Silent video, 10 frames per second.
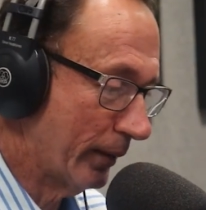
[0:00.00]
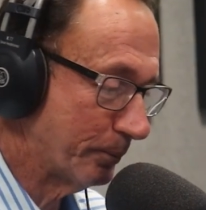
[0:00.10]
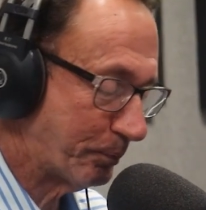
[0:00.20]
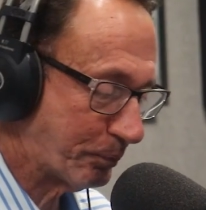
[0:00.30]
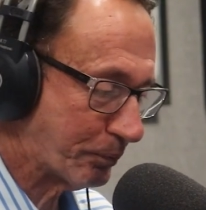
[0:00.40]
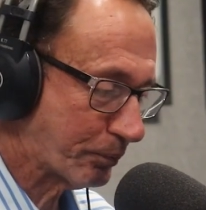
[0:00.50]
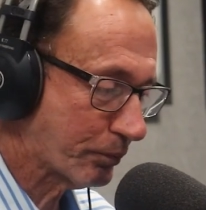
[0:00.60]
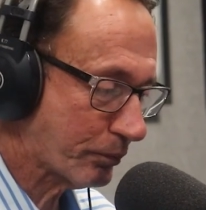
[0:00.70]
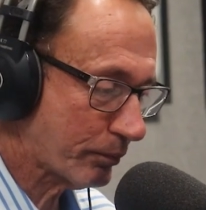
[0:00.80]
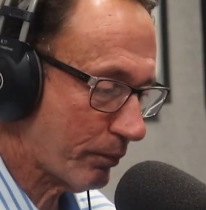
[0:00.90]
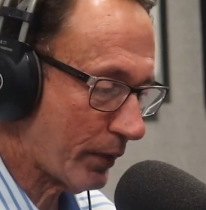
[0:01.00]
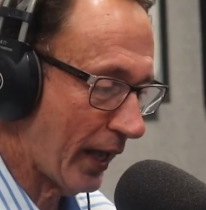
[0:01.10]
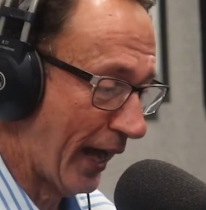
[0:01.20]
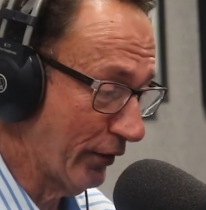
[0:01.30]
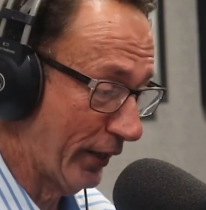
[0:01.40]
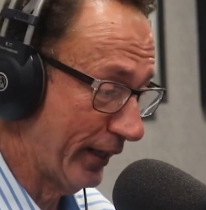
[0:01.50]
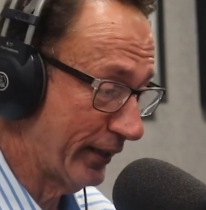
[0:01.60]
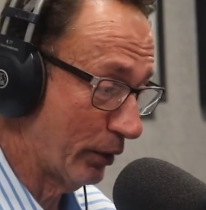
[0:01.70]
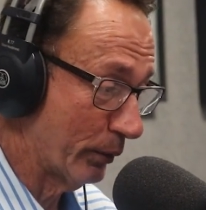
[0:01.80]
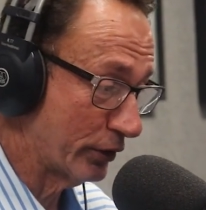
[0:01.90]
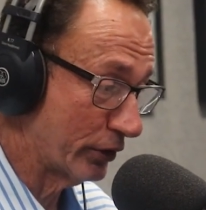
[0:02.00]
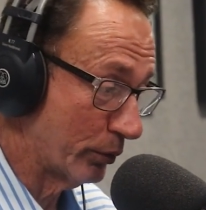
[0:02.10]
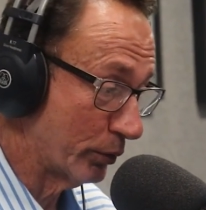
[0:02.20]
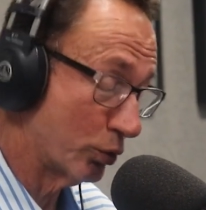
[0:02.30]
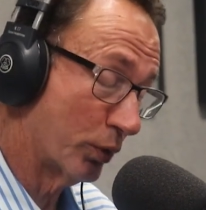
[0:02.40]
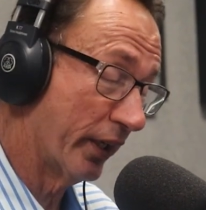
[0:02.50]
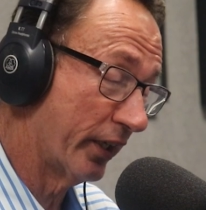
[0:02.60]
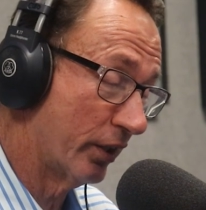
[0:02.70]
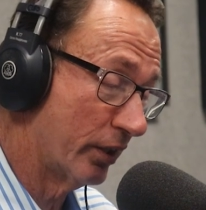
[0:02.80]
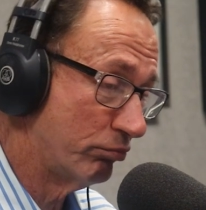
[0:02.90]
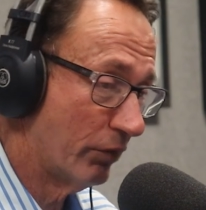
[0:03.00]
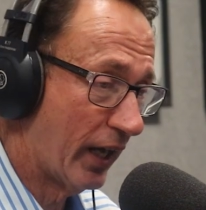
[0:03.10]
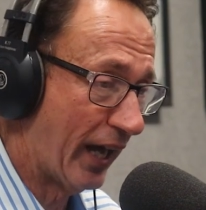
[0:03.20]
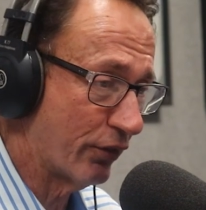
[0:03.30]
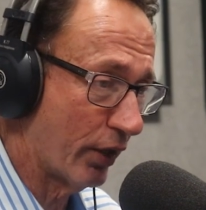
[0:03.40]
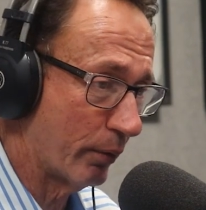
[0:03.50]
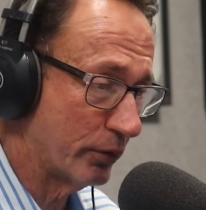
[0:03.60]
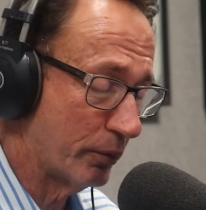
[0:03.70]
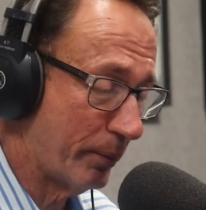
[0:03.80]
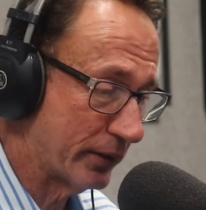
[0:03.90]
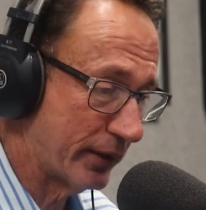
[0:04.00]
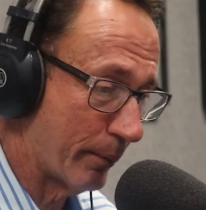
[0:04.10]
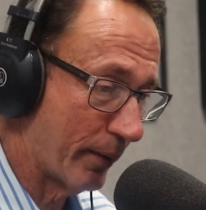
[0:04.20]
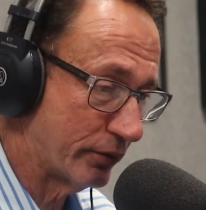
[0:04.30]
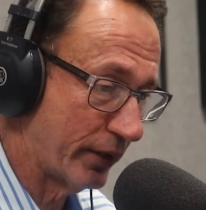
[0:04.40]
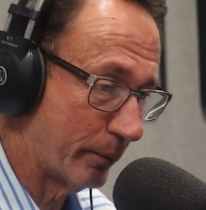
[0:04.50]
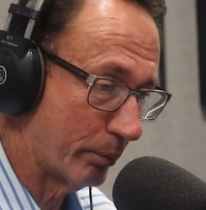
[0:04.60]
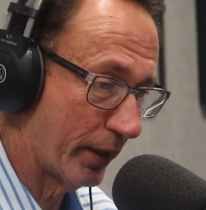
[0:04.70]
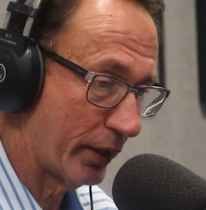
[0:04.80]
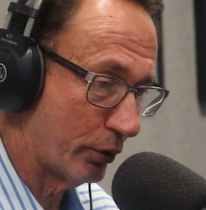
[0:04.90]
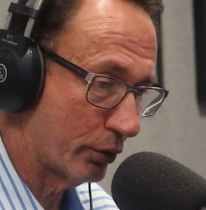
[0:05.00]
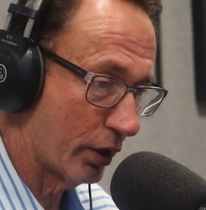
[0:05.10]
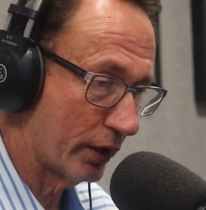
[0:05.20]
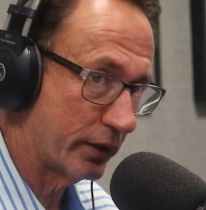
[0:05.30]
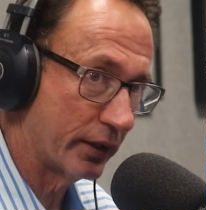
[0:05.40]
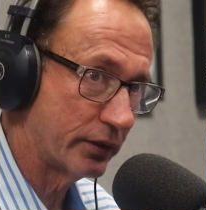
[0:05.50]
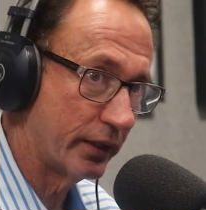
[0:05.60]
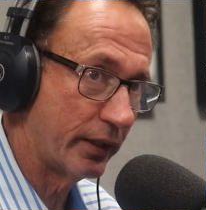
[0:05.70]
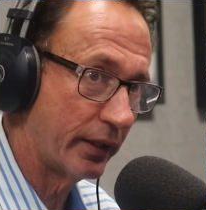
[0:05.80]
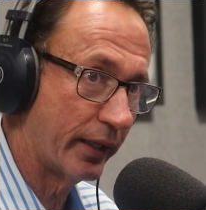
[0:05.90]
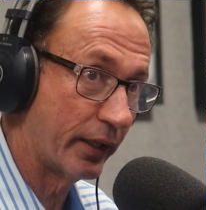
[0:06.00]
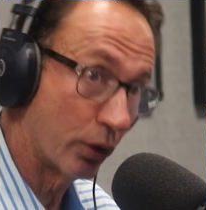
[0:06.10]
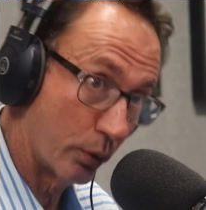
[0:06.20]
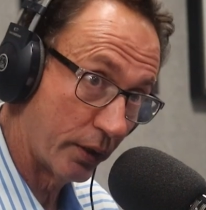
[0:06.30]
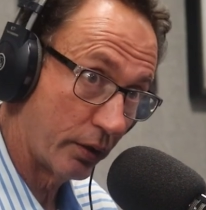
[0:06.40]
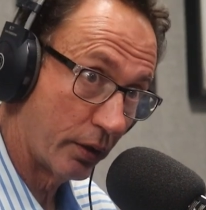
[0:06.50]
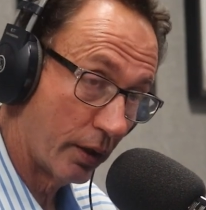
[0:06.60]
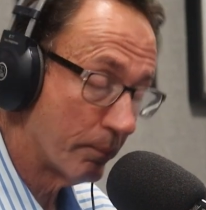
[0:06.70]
I thought Anthony Richardson was really good. I thought it was the best game I've seen him play, Utah and Tennessee included.